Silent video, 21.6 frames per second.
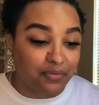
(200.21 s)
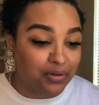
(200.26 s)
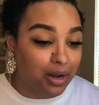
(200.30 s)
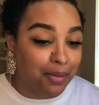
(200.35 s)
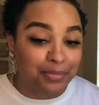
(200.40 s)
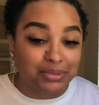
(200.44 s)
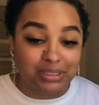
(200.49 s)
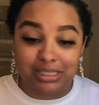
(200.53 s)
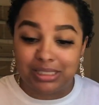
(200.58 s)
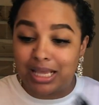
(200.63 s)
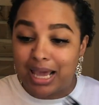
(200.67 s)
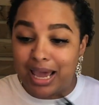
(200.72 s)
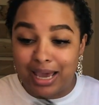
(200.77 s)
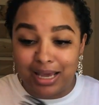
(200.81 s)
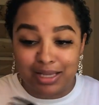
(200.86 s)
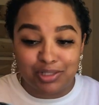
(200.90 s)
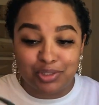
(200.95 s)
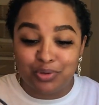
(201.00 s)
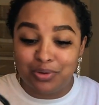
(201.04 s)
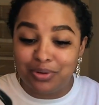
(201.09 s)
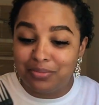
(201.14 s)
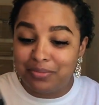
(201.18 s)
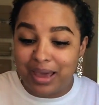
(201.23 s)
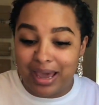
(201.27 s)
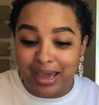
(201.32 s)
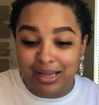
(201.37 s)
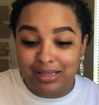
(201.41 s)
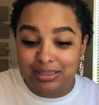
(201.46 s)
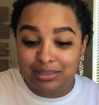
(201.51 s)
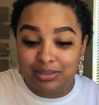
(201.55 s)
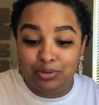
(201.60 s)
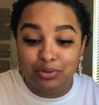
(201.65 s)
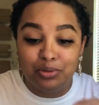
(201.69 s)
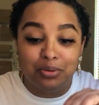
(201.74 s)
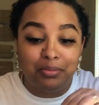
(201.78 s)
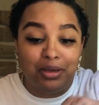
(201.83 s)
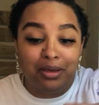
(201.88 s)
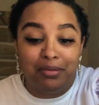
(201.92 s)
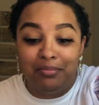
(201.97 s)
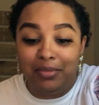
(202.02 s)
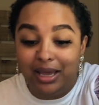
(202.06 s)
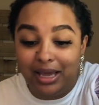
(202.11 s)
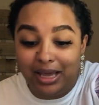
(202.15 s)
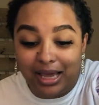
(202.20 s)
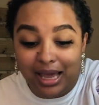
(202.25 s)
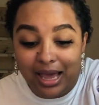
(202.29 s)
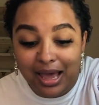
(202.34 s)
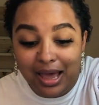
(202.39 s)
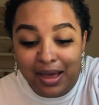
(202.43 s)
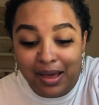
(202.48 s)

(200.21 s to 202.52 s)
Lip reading: And I'm going to just add to them, and make